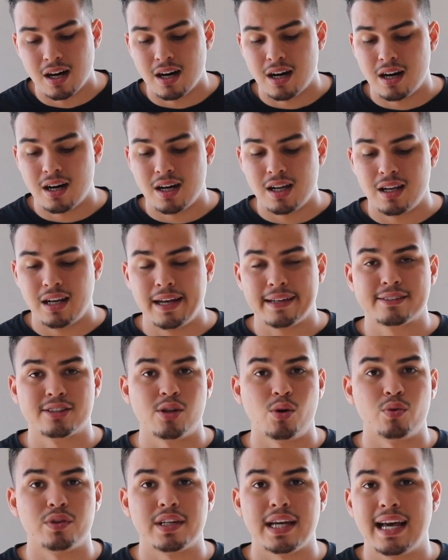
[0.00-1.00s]
Lex
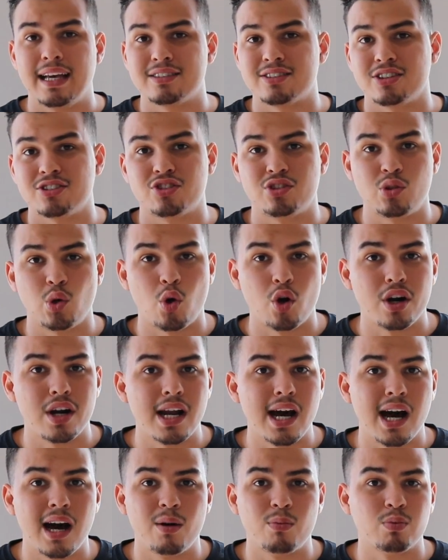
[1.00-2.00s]
Luthor has this
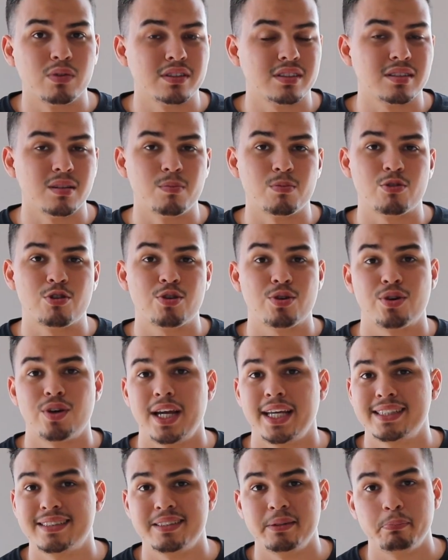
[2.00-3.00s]
doorknob with some
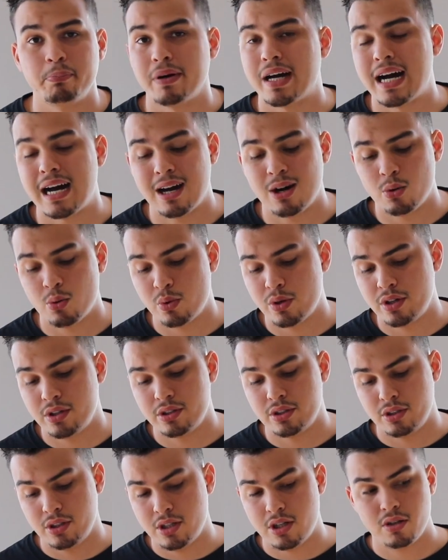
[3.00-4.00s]
crazy power.
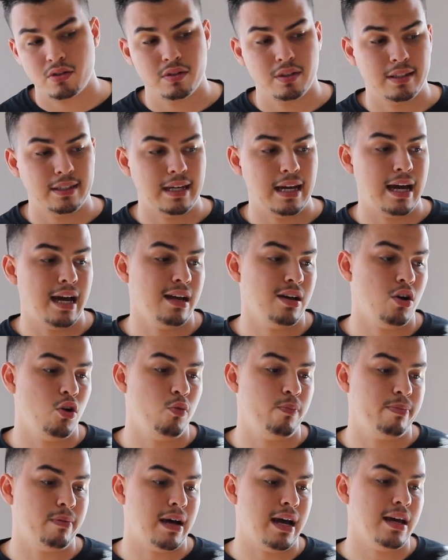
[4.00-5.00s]
You know, I
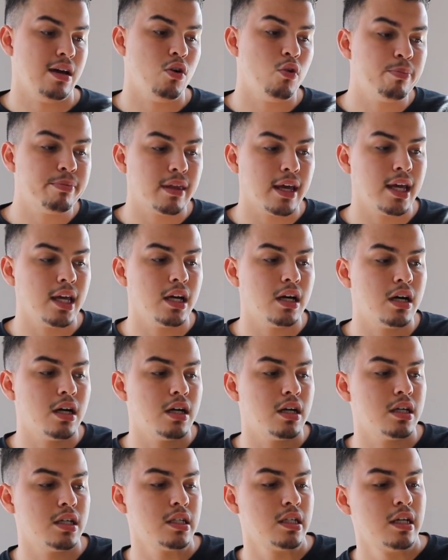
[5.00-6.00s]
hope
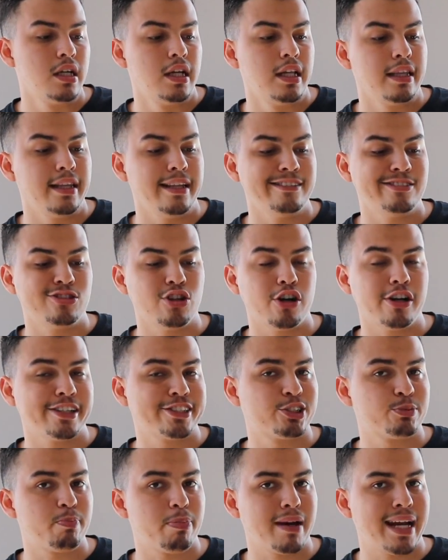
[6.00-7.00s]
they start
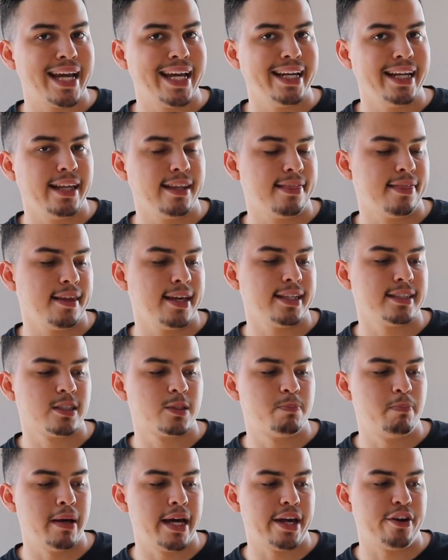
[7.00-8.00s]
explaining things
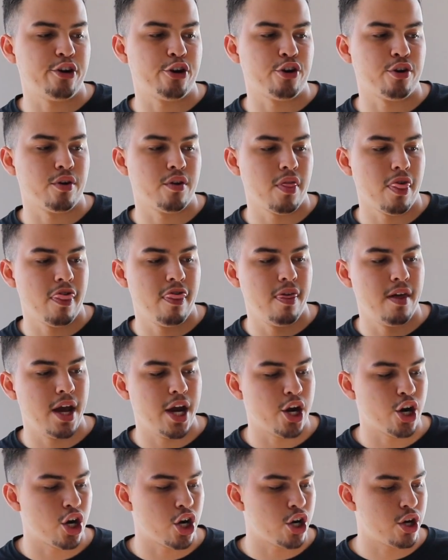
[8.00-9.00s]
better
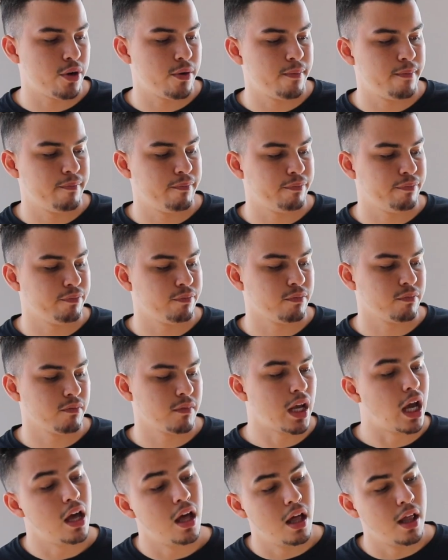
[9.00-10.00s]
there.
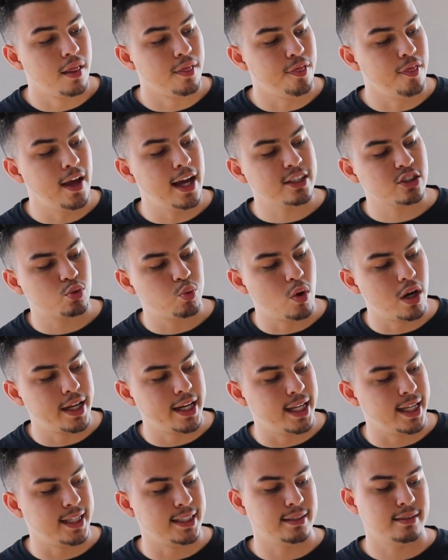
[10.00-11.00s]
Next
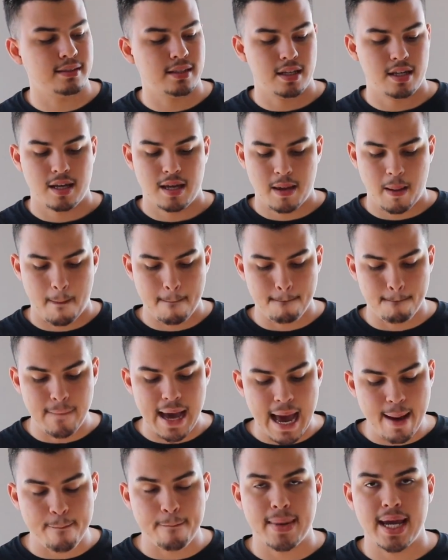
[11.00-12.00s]
one is
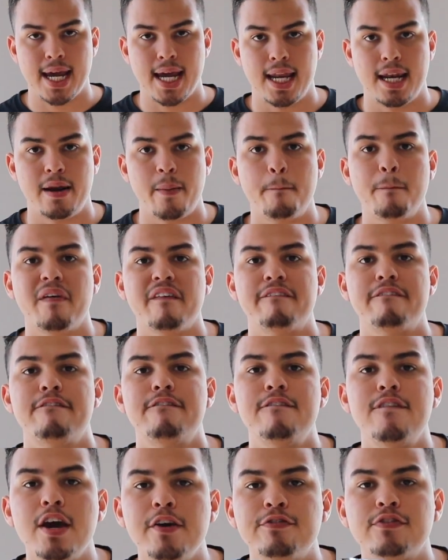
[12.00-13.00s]
Batman number
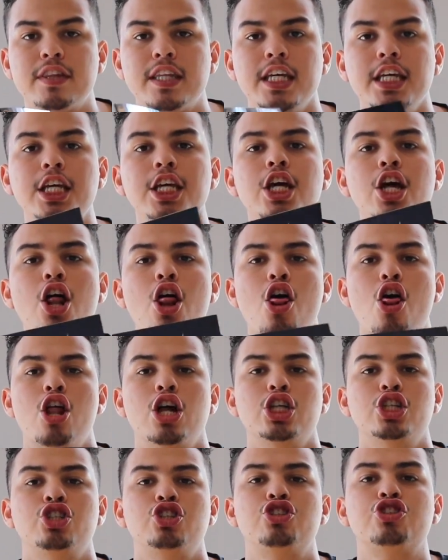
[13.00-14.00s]

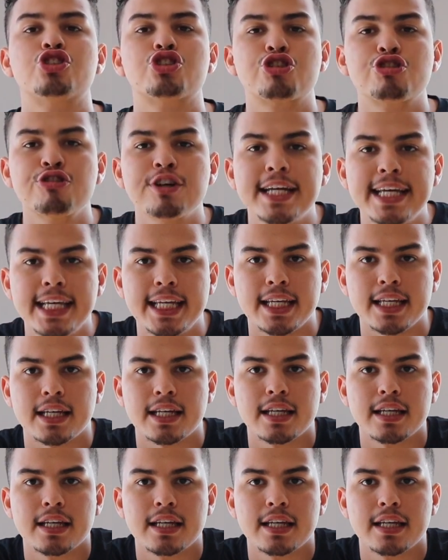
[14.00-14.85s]
53.